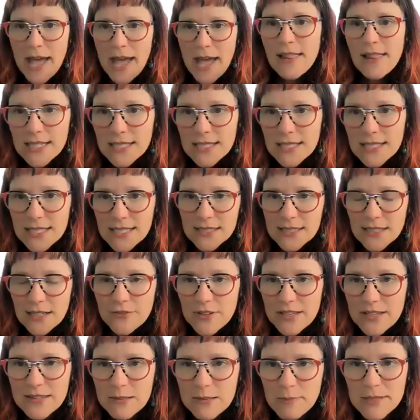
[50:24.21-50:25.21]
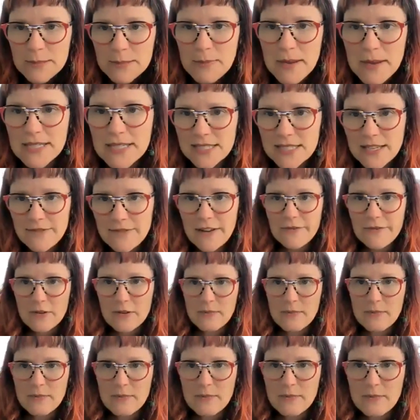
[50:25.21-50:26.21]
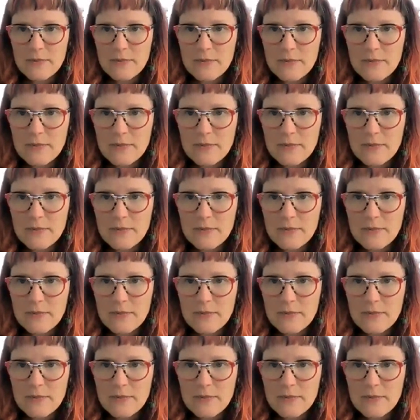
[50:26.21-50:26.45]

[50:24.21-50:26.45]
So like the best paintings I've ever made